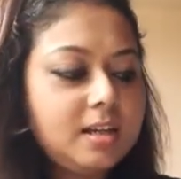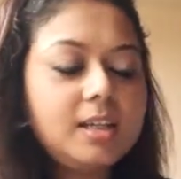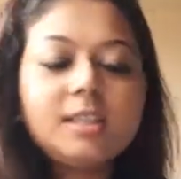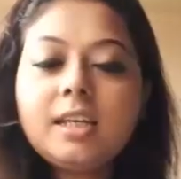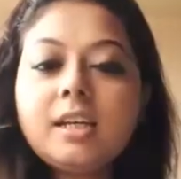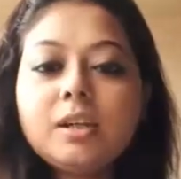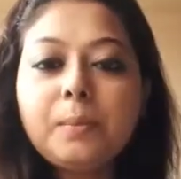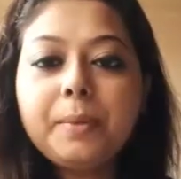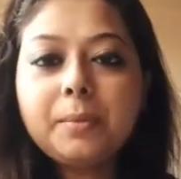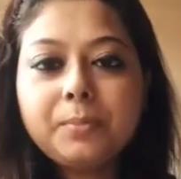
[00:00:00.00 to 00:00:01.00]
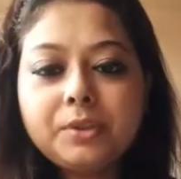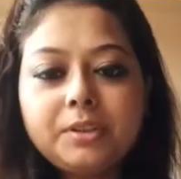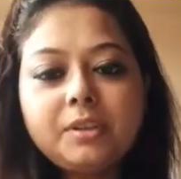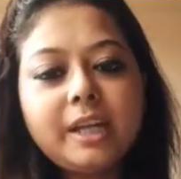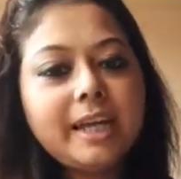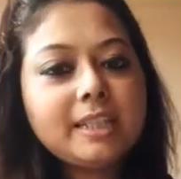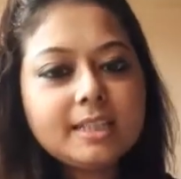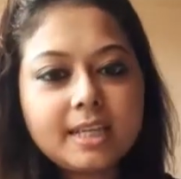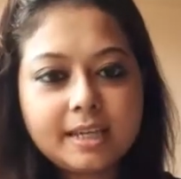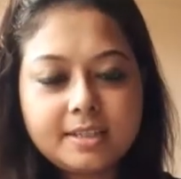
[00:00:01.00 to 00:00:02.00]
take a paper, any
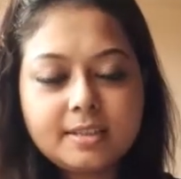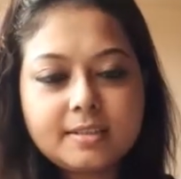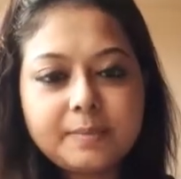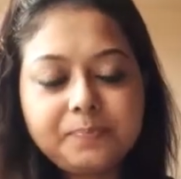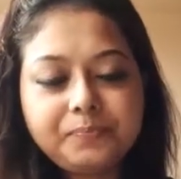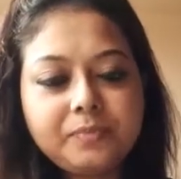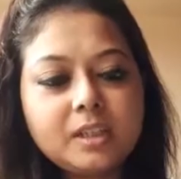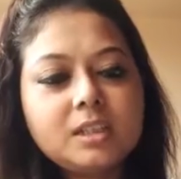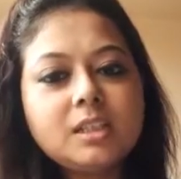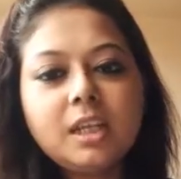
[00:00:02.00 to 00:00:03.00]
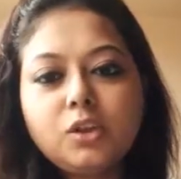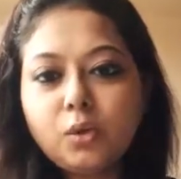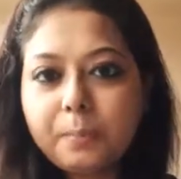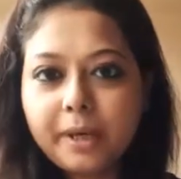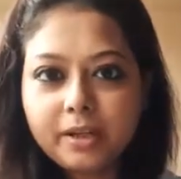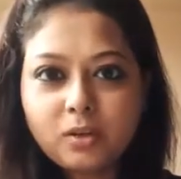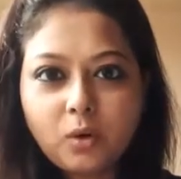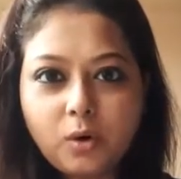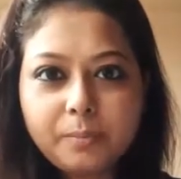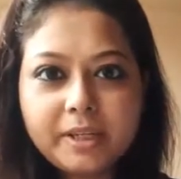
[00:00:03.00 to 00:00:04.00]
size, take your pen
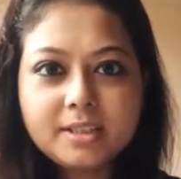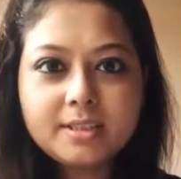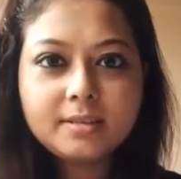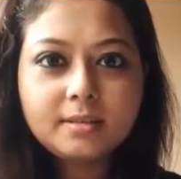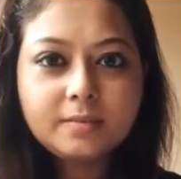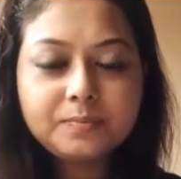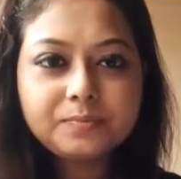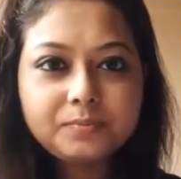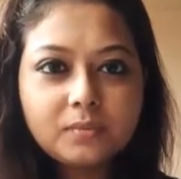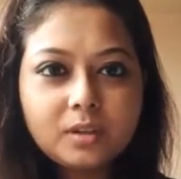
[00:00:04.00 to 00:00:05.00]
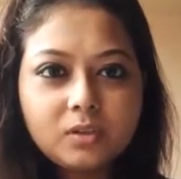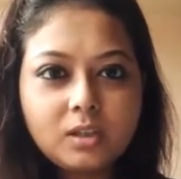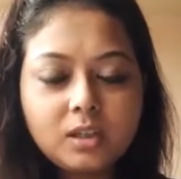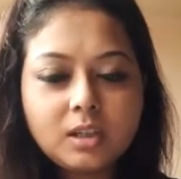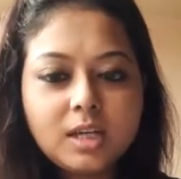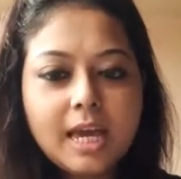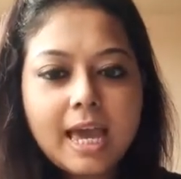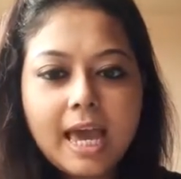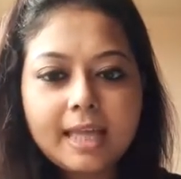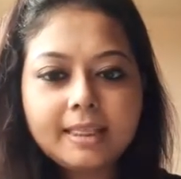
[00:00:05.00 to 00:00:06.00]
or pencil, okay,
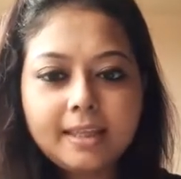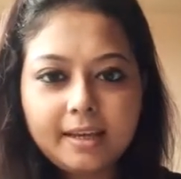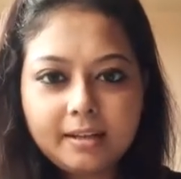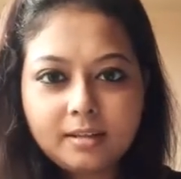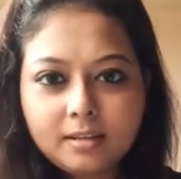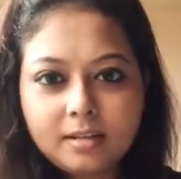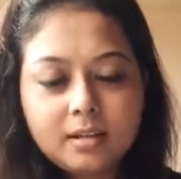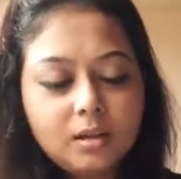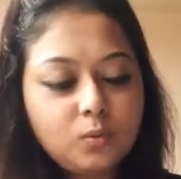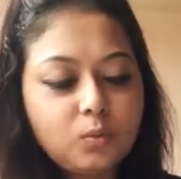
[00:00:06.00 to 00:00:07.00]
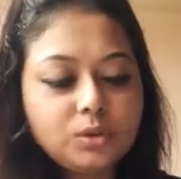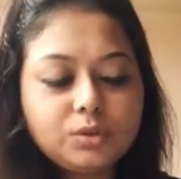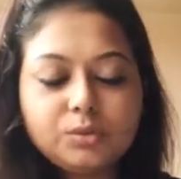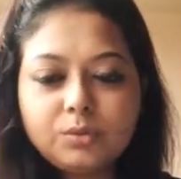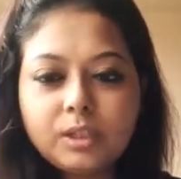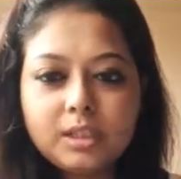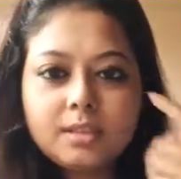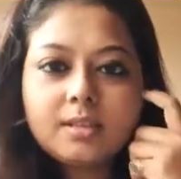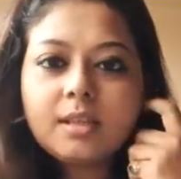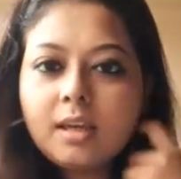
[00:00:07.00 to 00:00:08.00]
and then what you do is
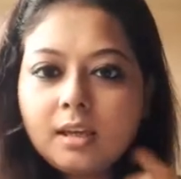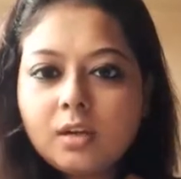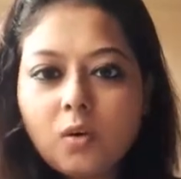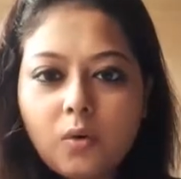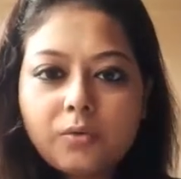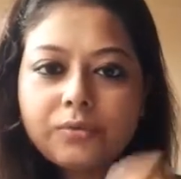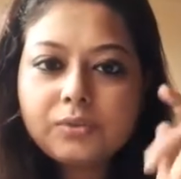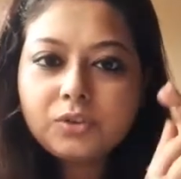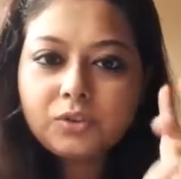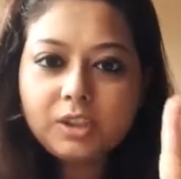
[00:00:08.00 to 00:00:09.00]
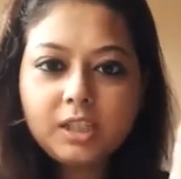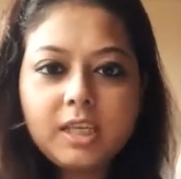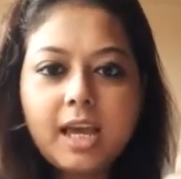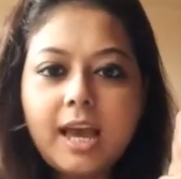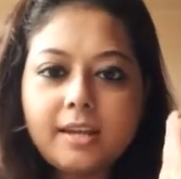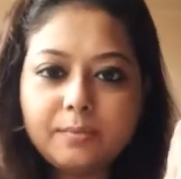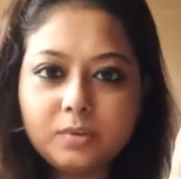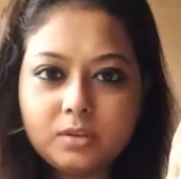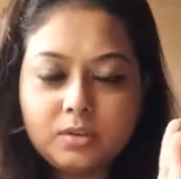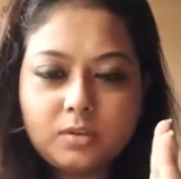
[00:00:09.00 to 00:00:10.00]
think of three
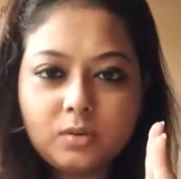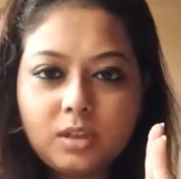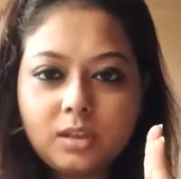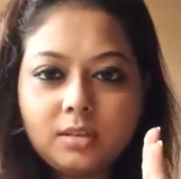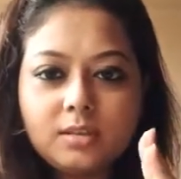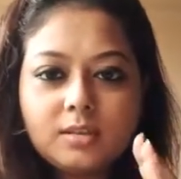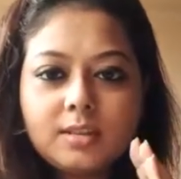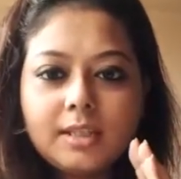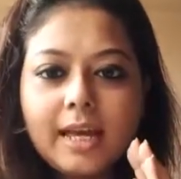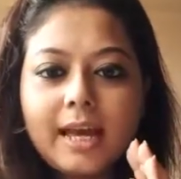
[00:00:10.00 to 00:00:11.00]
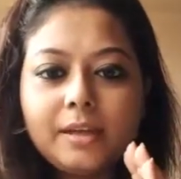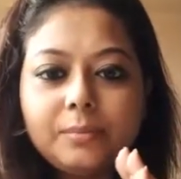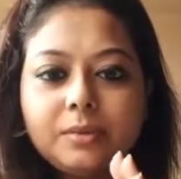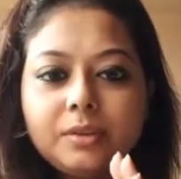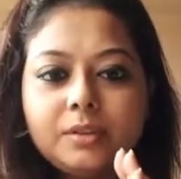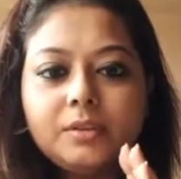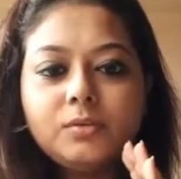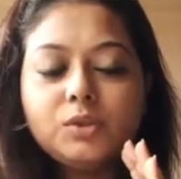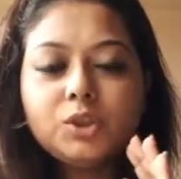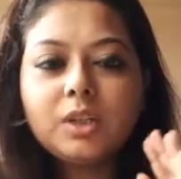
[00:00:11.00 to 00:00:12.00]
animals. Okay, this is an animal
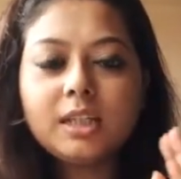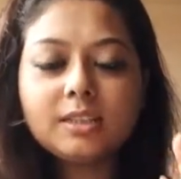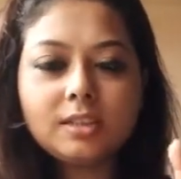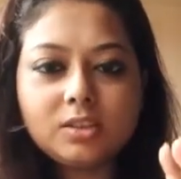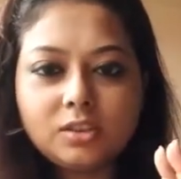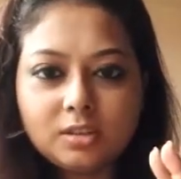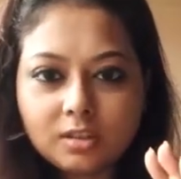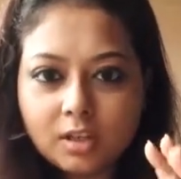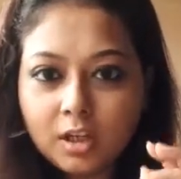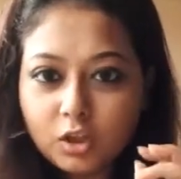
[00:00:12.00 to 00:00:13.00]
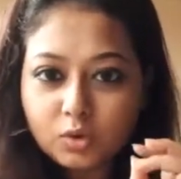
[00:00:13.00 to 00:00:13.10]
visualization, so